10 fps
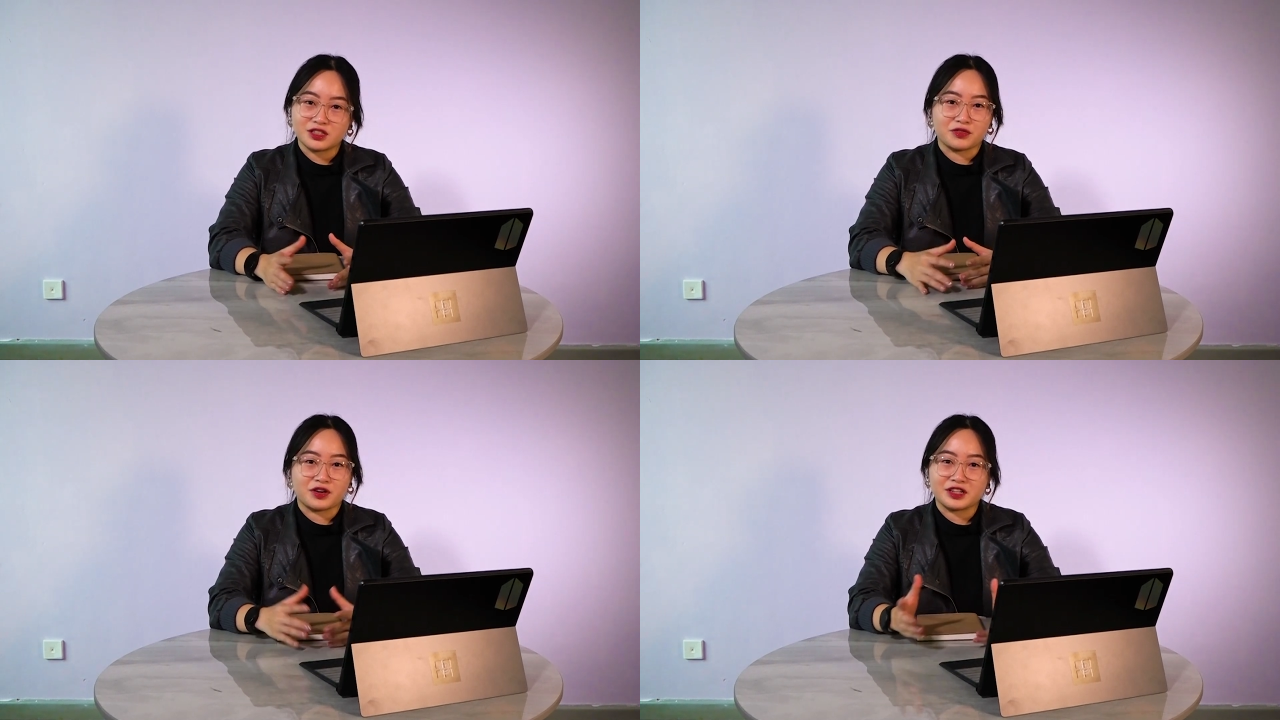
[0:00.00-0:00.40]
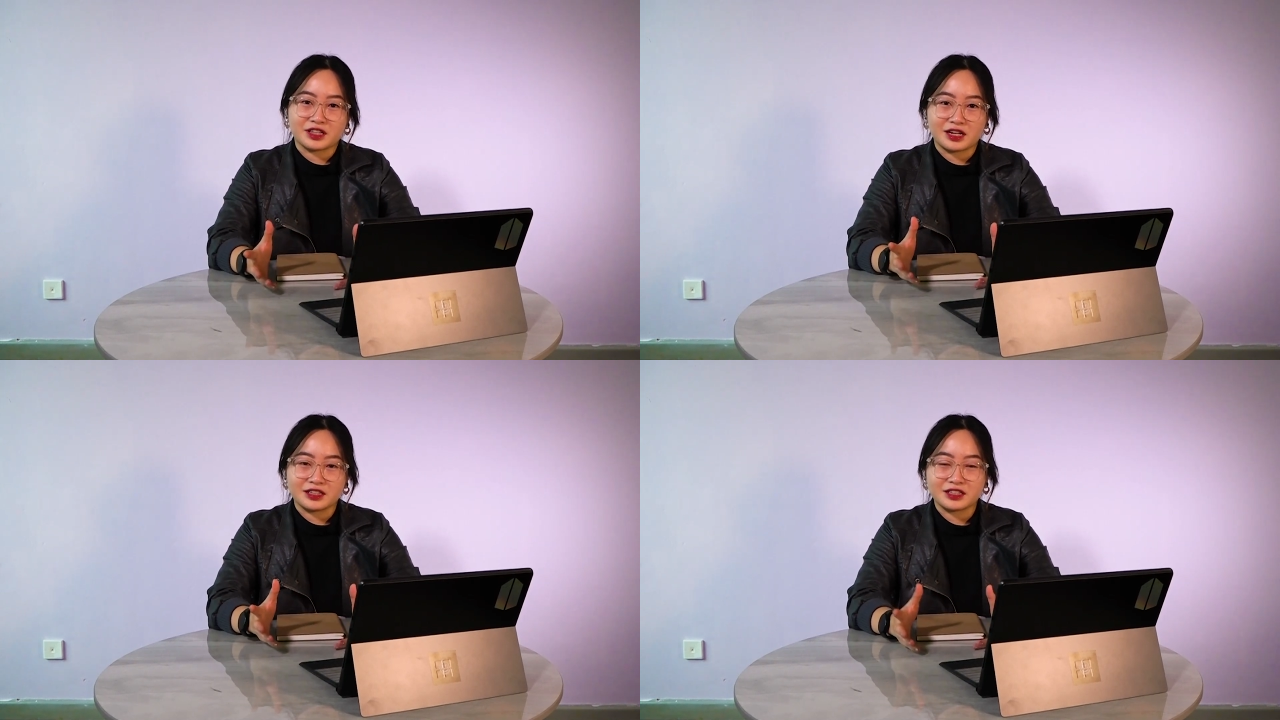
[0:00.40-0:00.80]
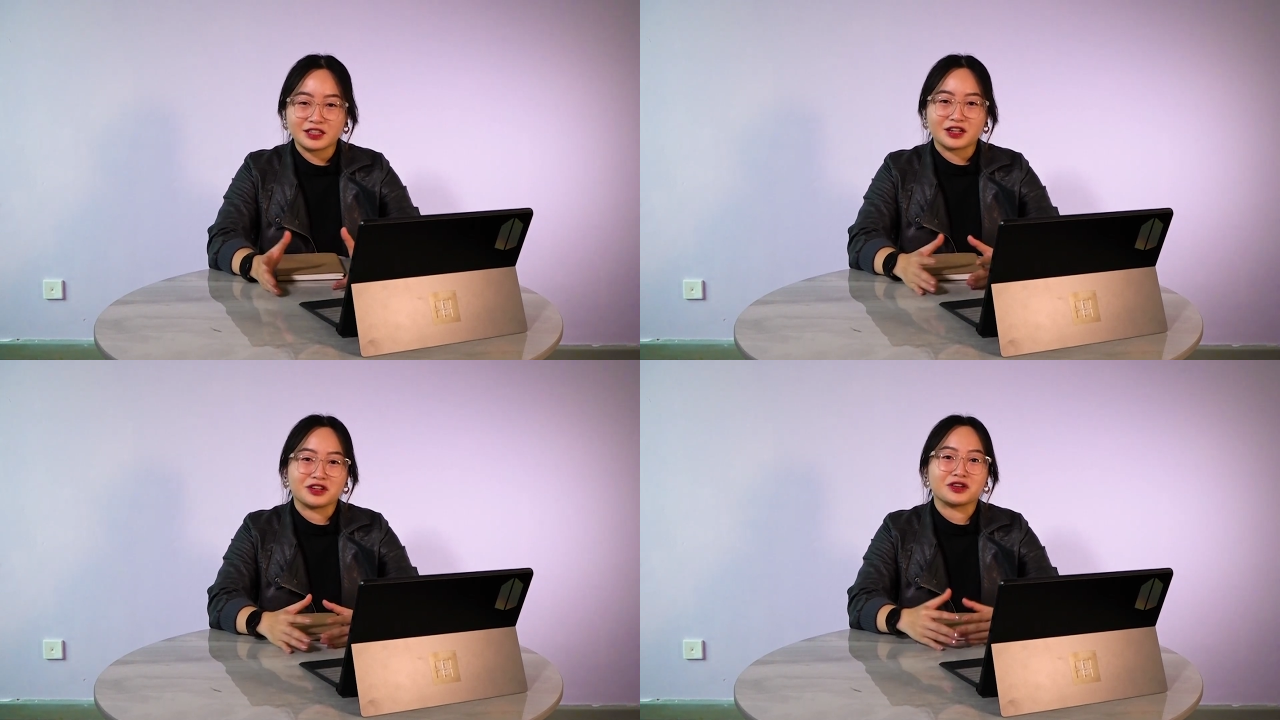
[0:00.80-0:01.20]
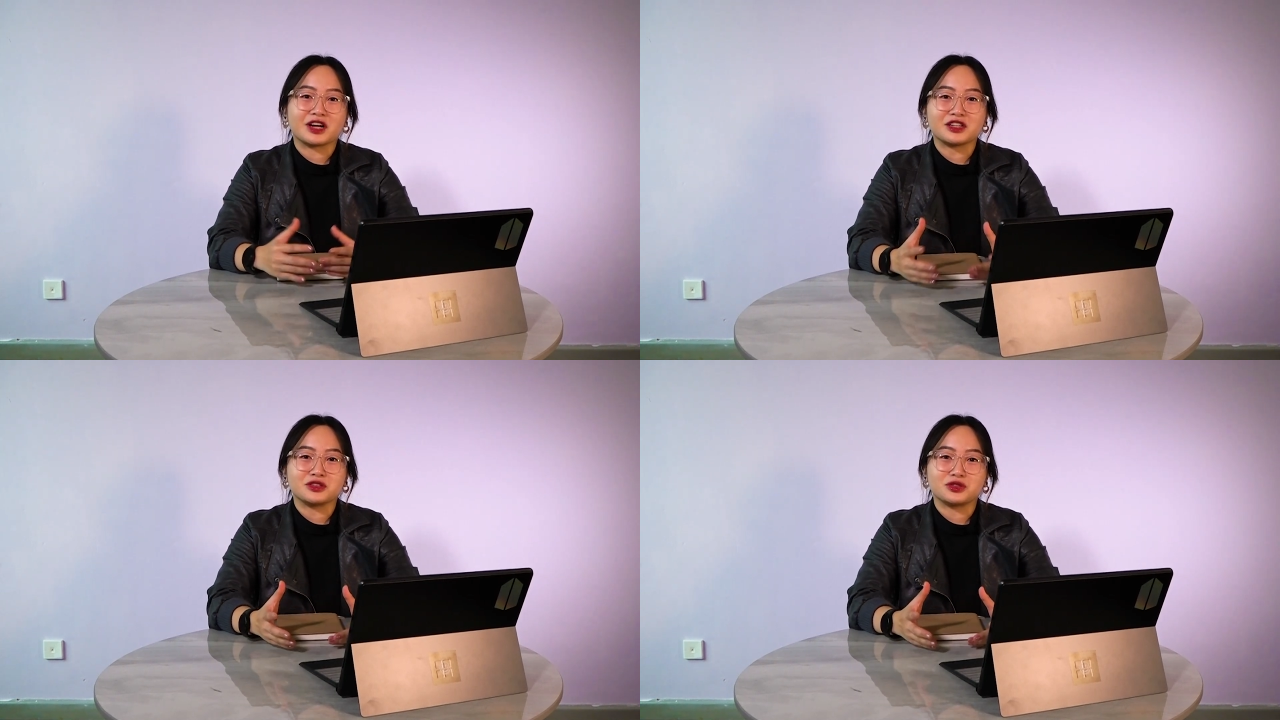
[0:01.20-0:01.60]
They're very talented and they'll
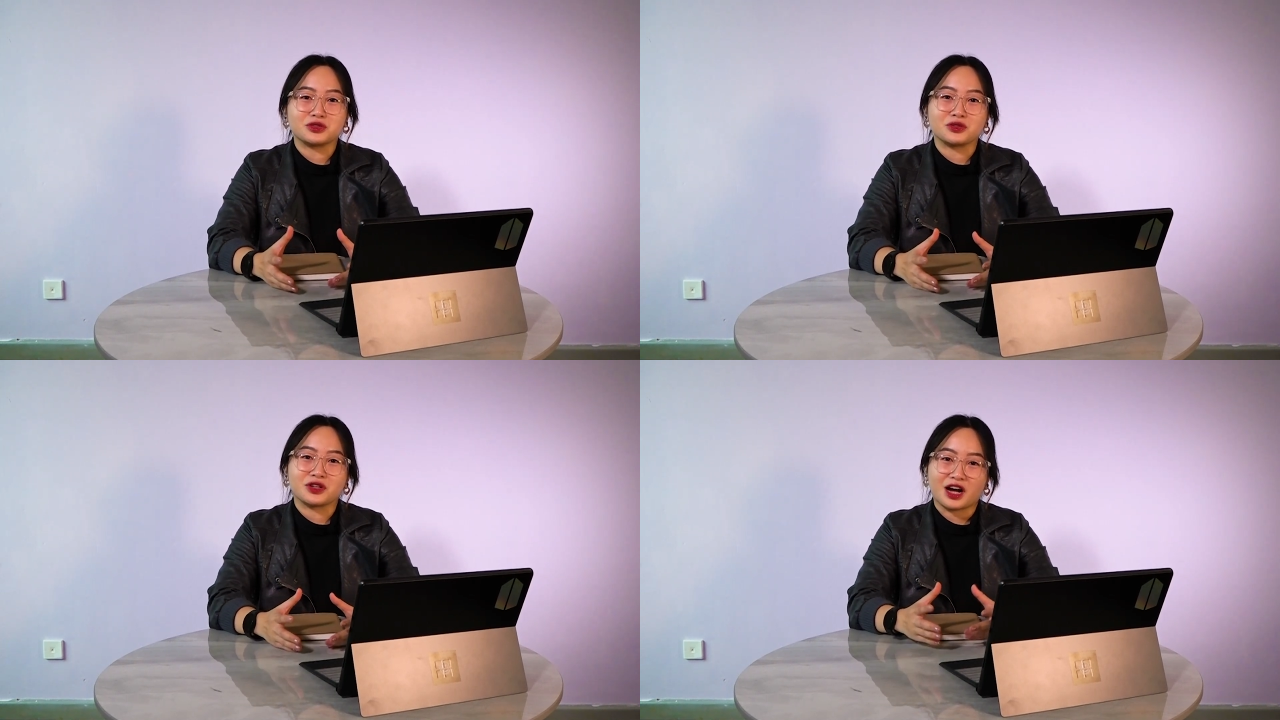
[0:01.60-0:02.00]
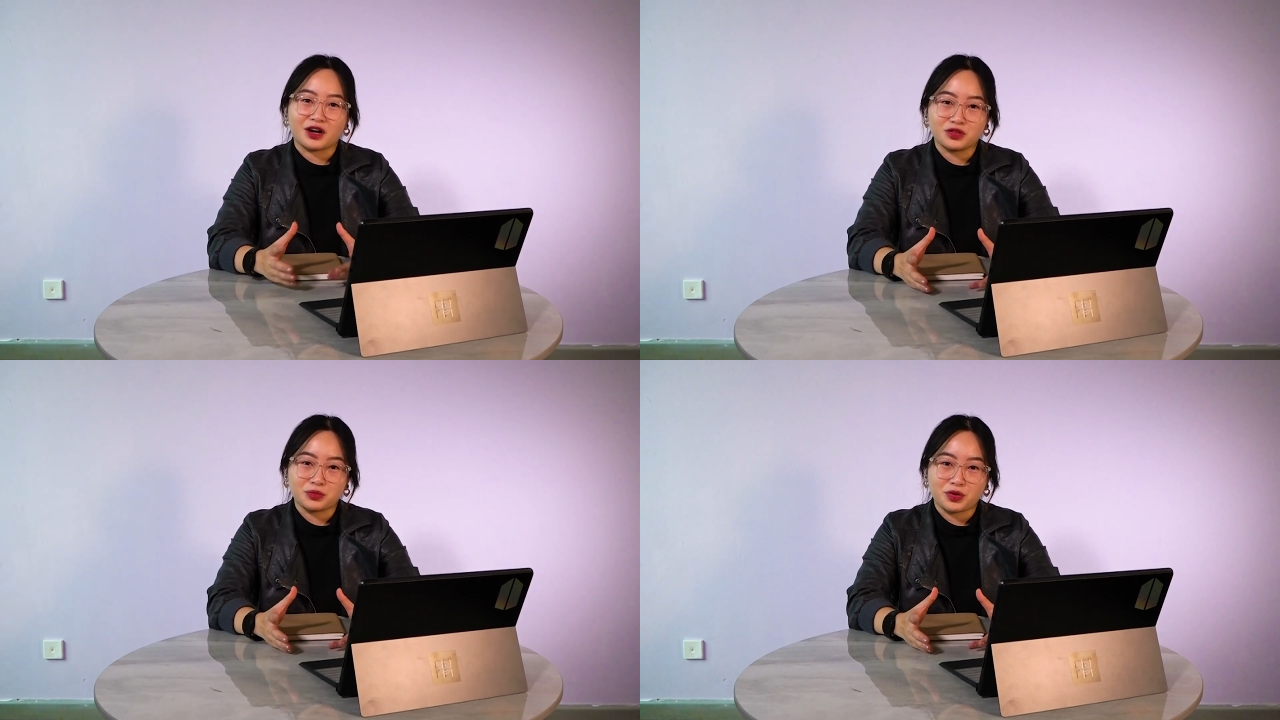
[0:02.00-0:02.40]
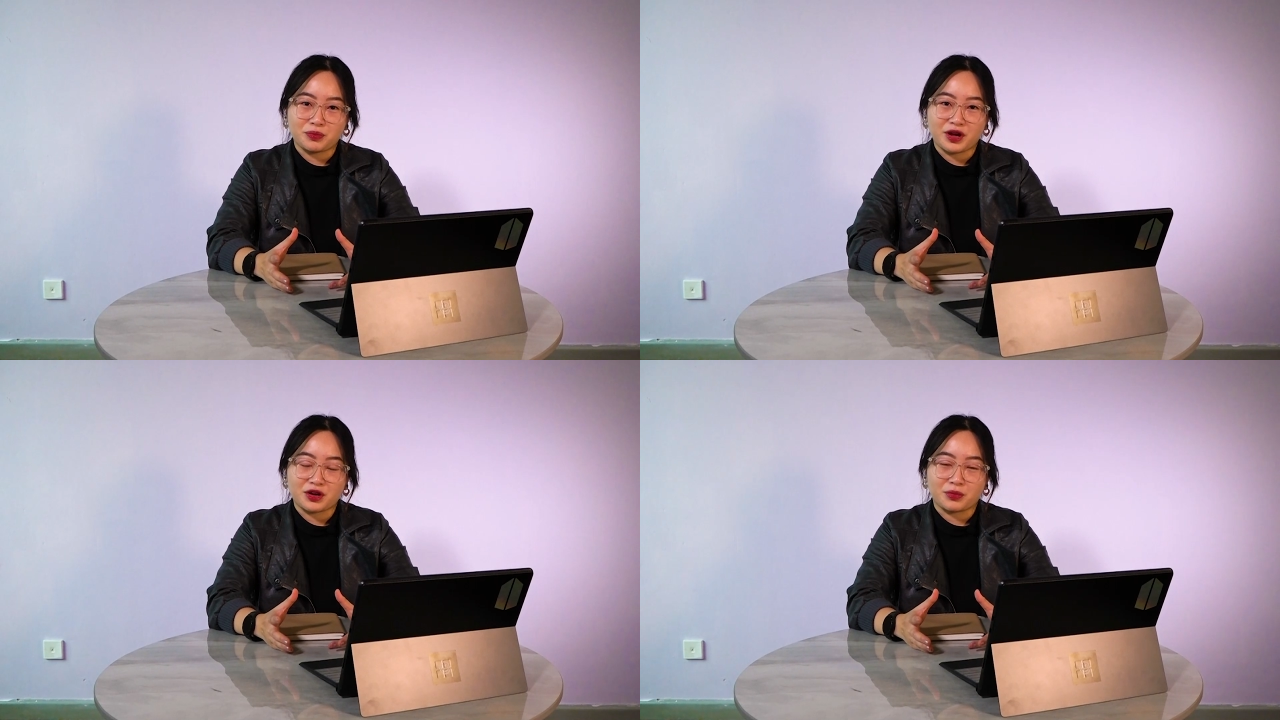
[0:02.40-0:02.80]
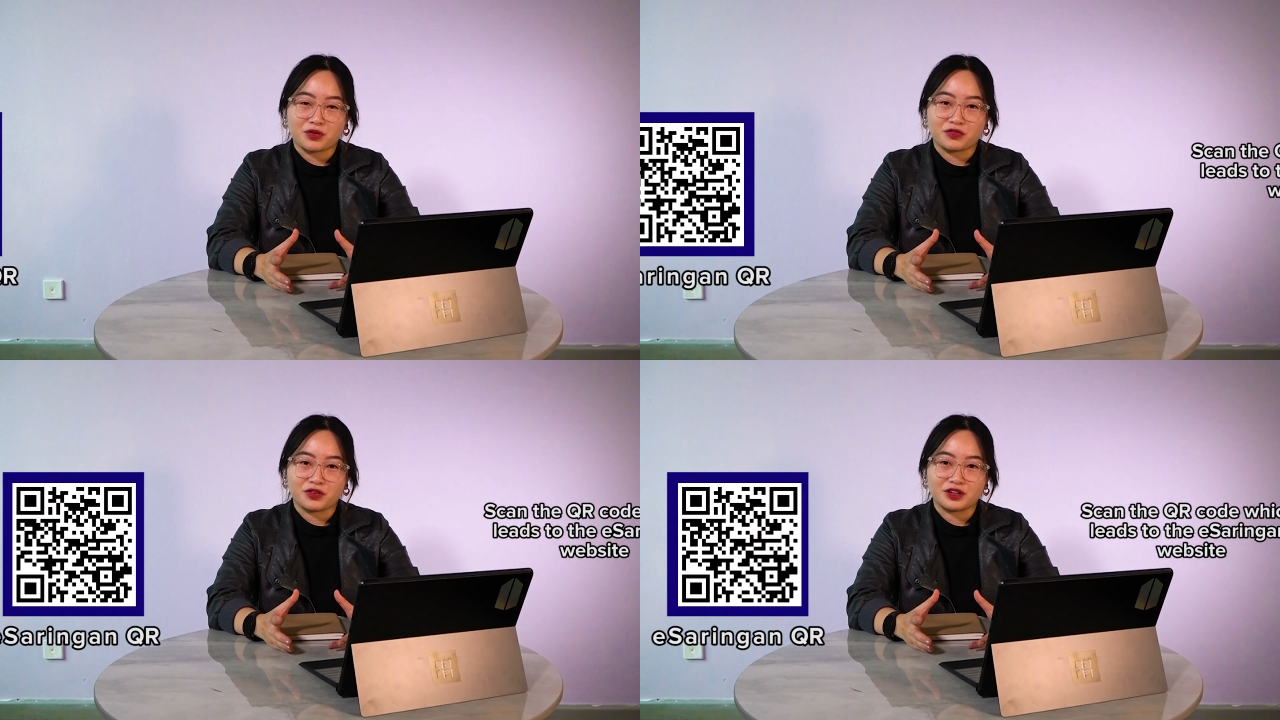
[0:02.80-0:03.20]
guide you through on how to prepare your
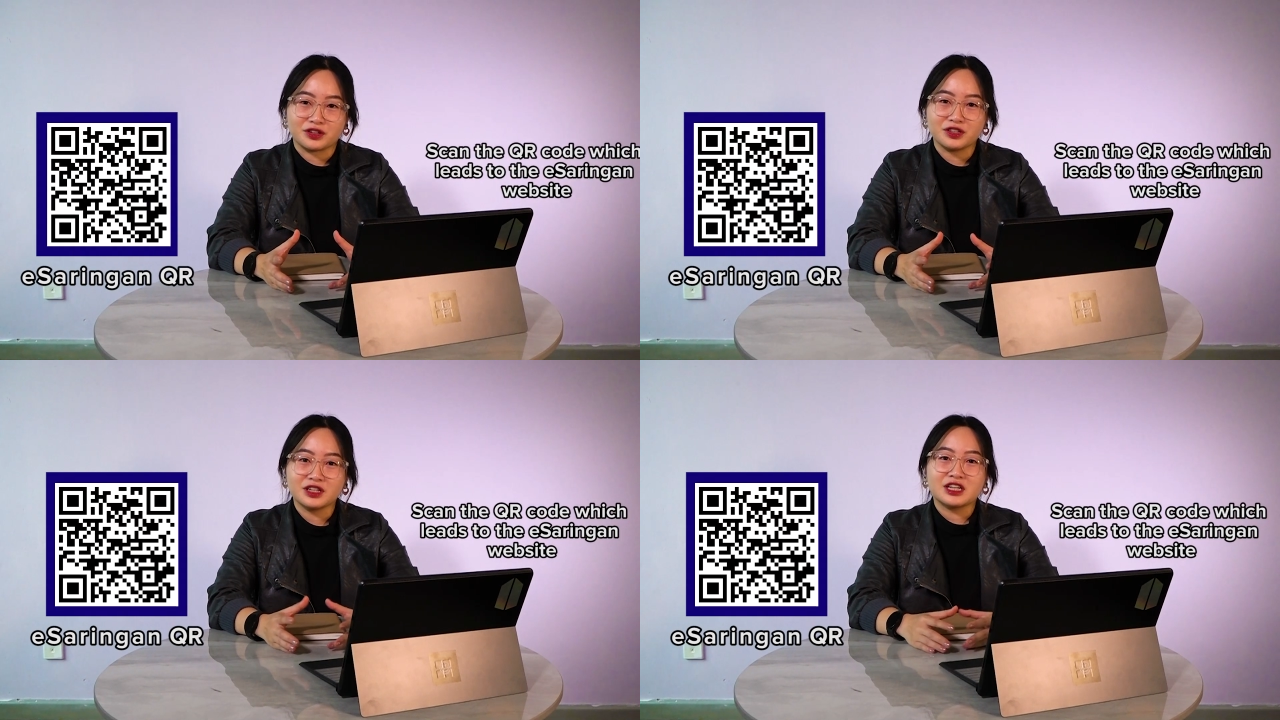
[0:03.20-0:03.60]
portfolio